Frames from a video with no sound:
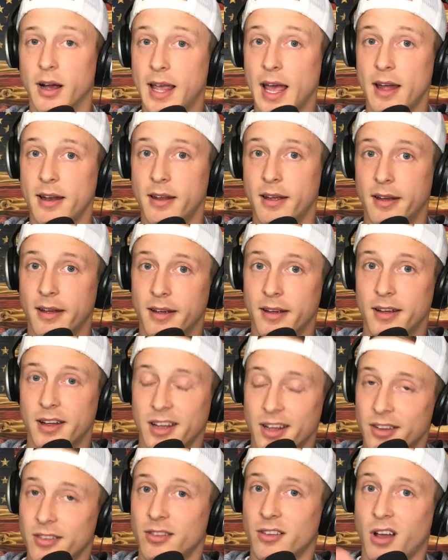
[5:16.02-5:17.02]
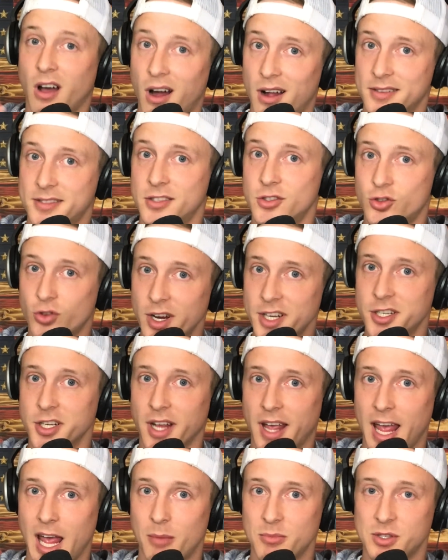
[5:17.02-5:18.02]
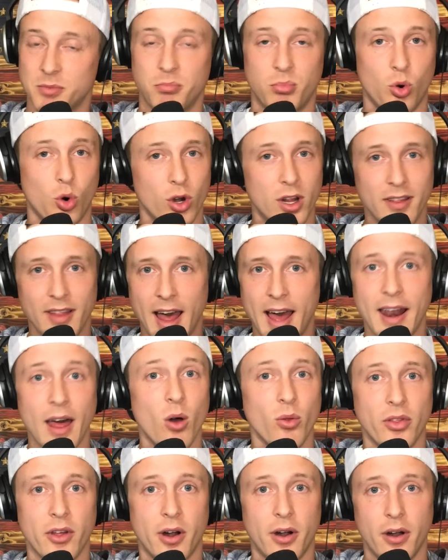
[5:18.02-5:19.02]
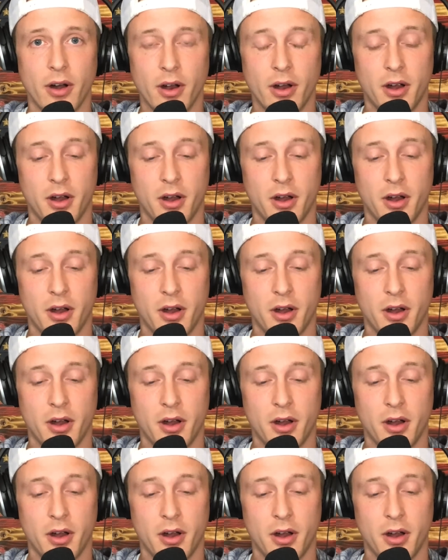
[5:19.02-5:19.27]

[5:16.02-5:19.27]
Again, concentration camps, putting that out there.